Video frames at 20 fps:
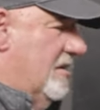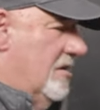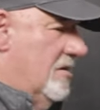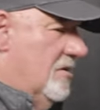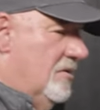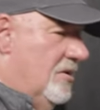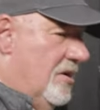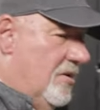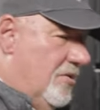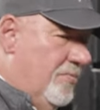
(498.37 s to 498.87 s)
it a
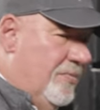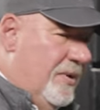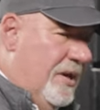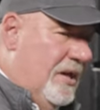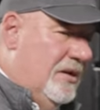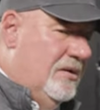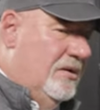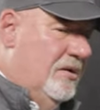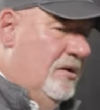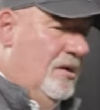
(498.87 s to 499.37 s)
little
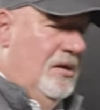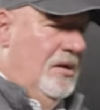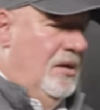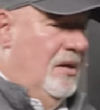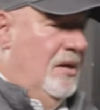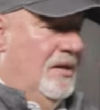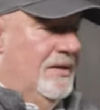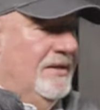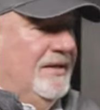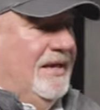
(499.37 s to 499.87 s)
bit. Yeah.
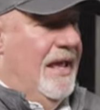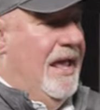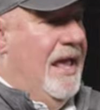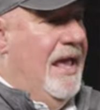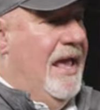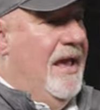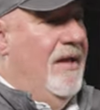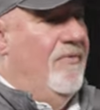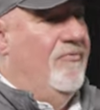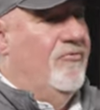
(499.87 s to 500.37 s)
You
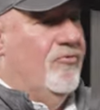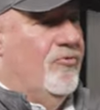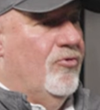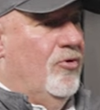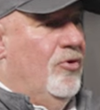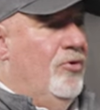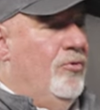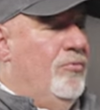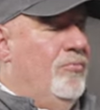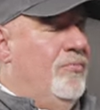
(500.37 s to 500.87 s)
have
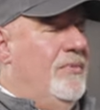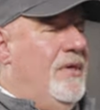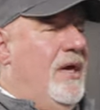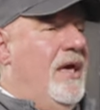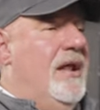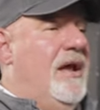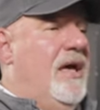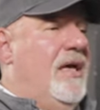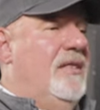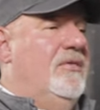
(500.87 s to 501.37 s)
room
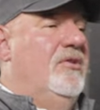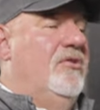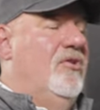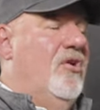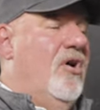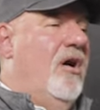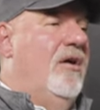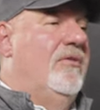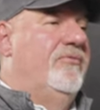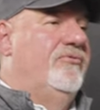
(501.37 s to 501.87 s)
that on the
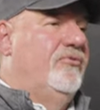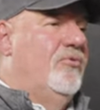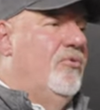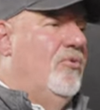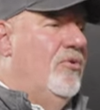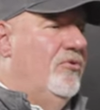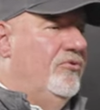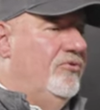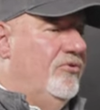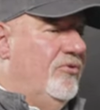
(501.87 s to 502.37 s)
golf
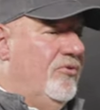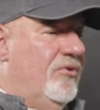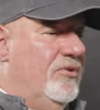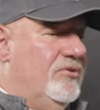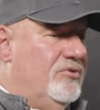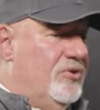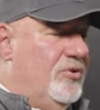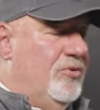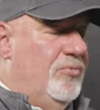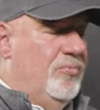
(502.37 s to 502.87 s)
course or
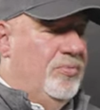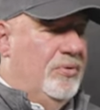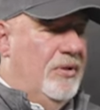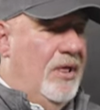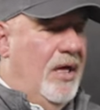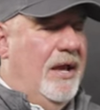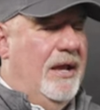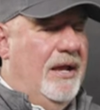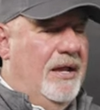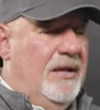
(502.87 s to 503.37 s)
as you
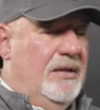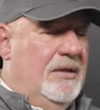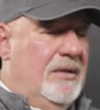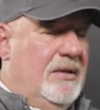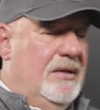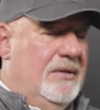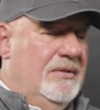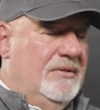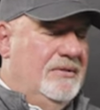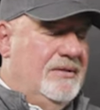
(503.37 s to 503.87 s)
play
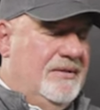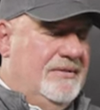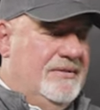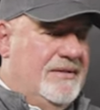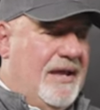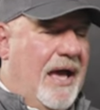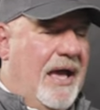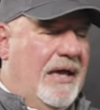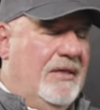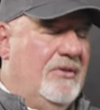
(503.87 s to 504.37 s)
to
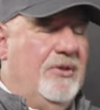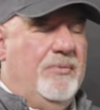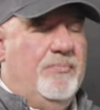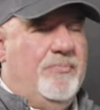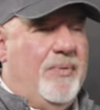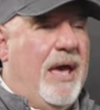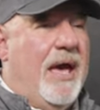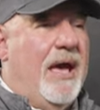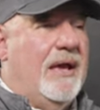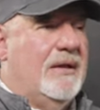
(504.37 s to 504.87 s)
dial it
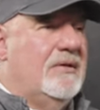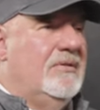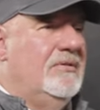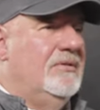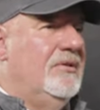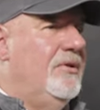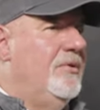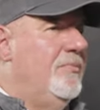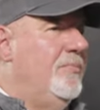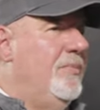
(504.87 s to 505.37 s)
back a
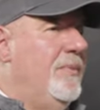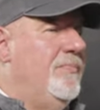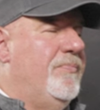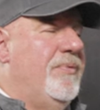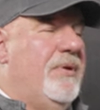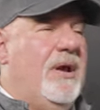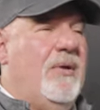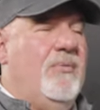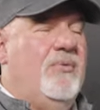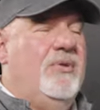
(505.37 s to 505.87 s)
little bit,
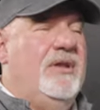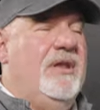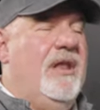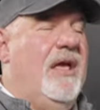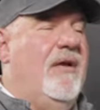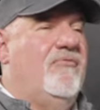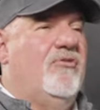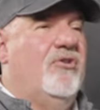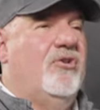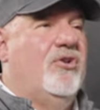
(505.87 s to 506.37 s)
but I would
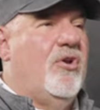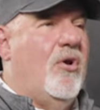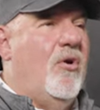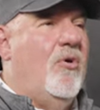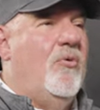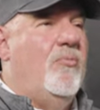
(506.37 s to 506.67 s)
never go